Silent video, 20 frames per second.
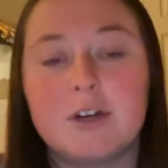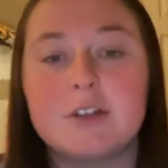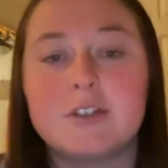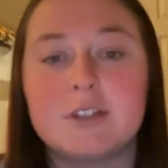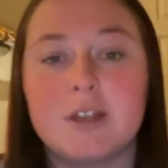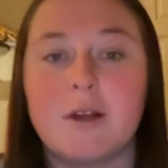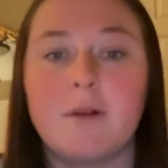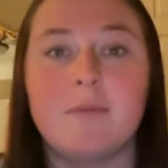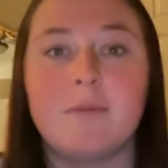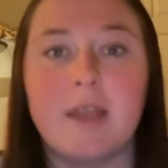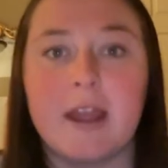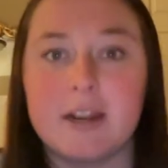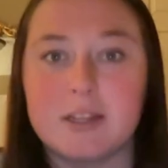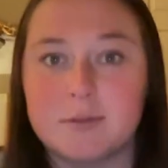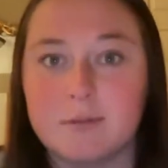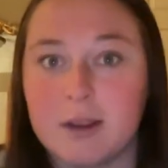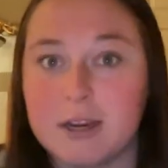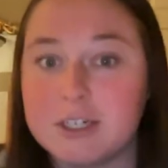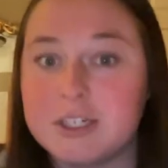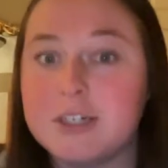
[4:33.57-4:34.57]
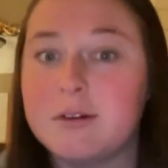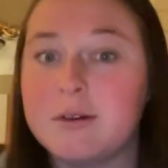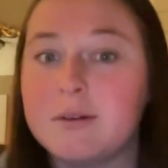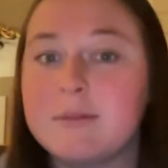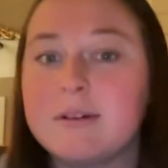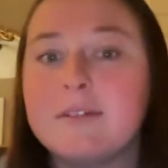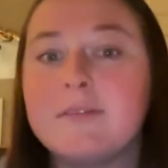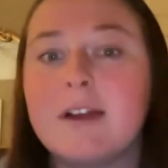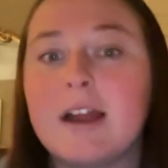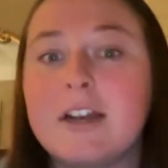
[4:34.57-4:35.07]
So that is why she would
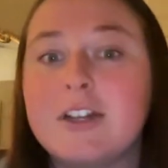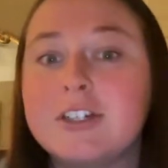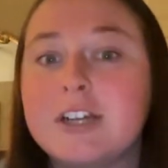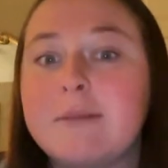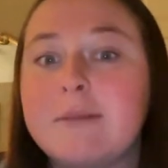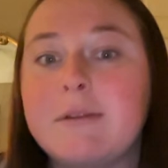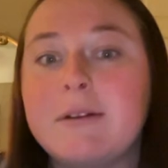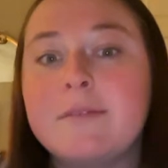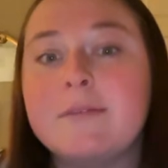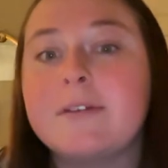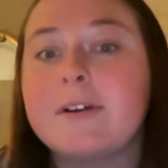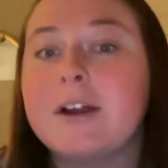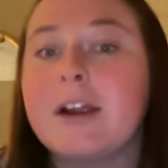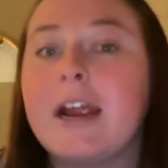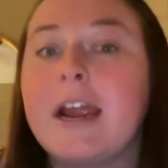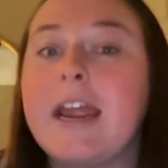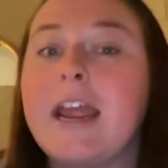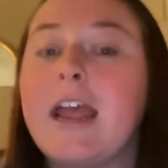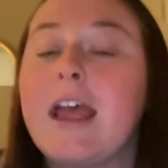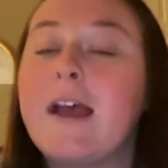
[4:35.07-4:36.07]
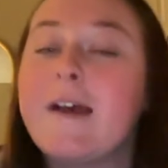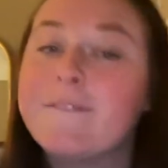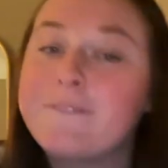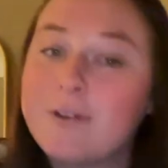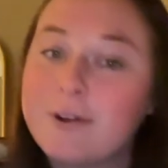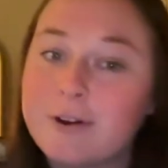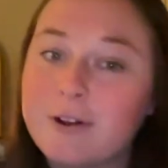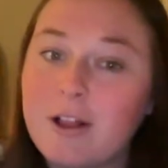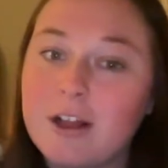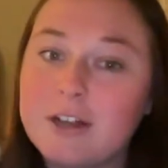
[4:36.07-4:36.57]
provide treatment for a
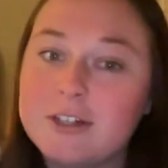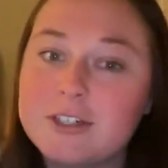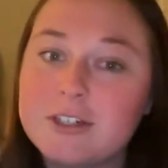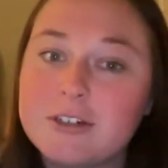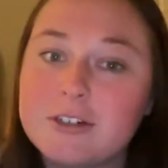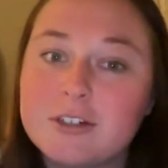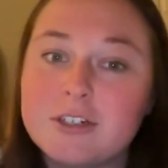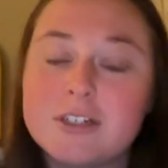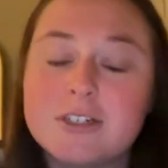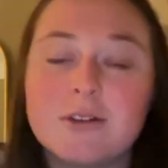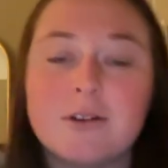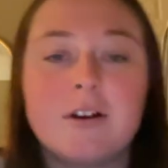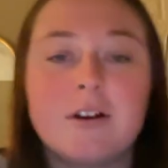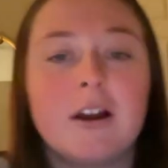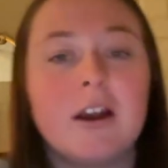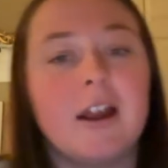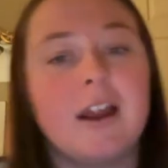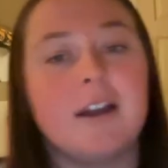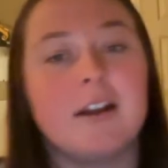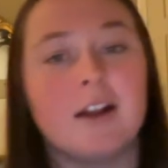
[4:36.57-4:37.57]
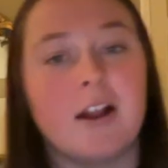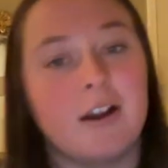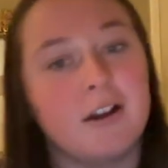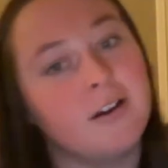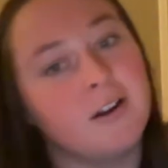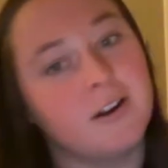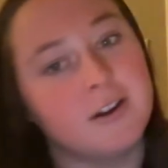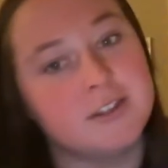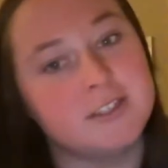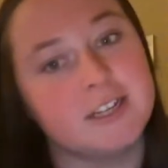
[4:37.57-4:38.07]
phonological disorder and not
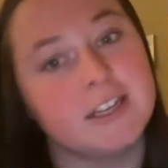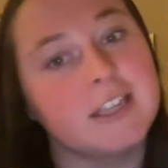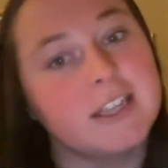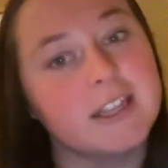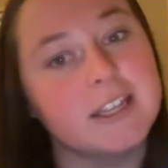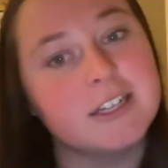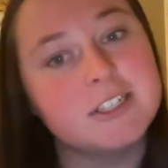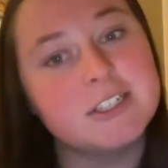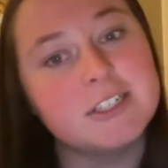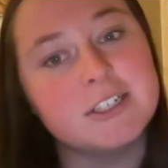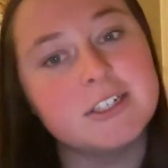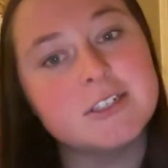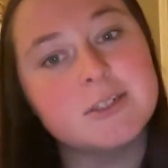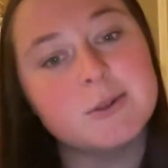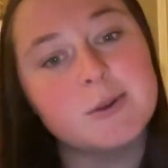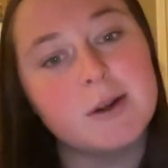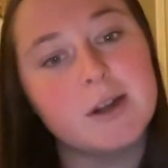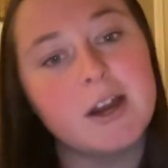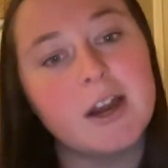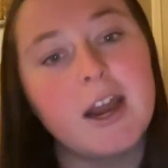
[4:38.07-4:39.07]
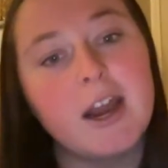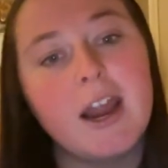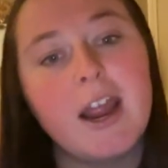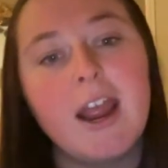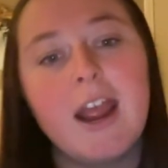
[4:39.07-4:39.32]
an articulation disorder.